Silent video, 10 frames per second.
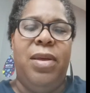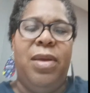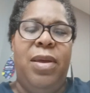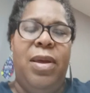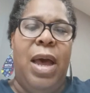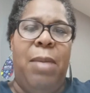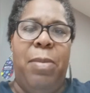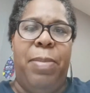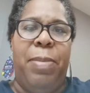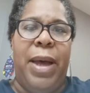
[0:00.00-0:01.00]
I'm
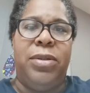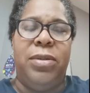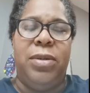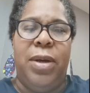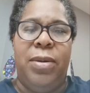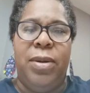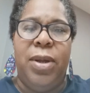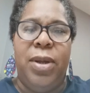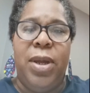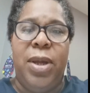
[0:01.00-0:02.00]
about to though.
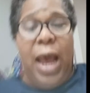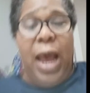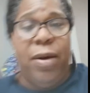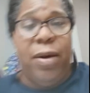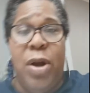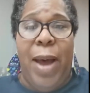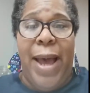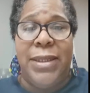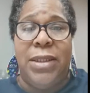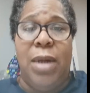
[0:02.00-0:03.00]
I don't know why I
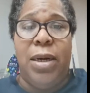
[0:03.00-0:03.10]
started it